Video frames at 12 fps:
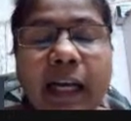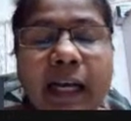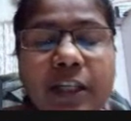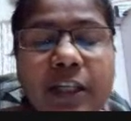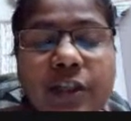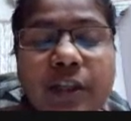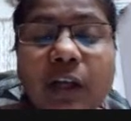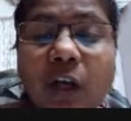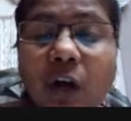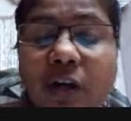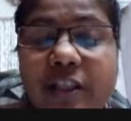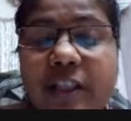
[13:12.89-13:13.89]
At
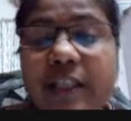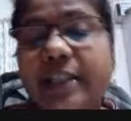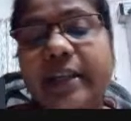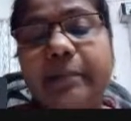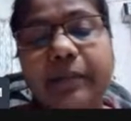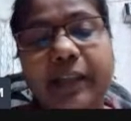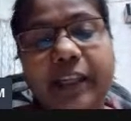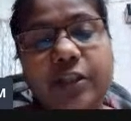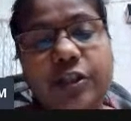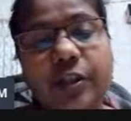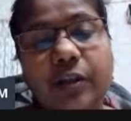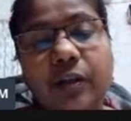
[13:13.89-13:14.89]
constant
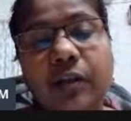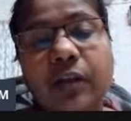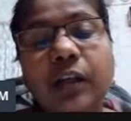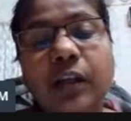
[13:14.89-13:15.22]
temperature,